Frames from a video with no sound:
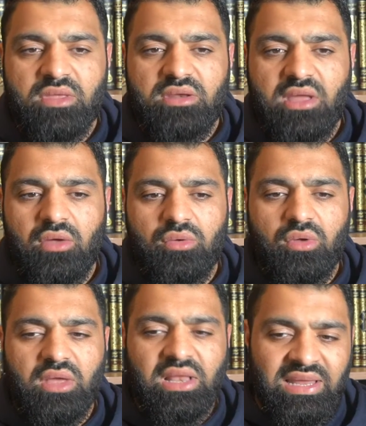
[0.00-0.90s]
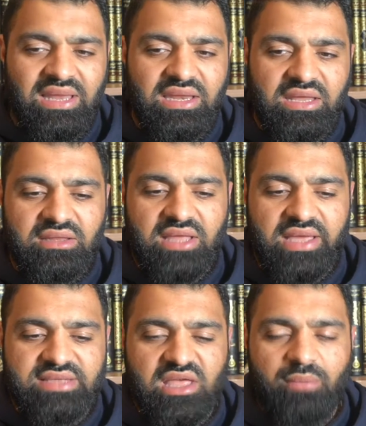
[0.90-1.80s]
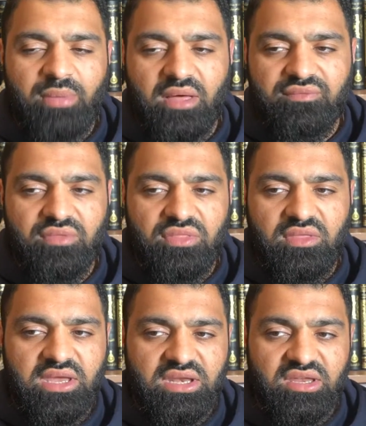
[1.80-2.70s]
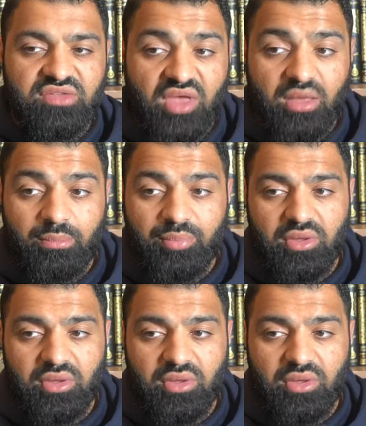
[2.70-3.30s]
Now, clearly that is above the nisab.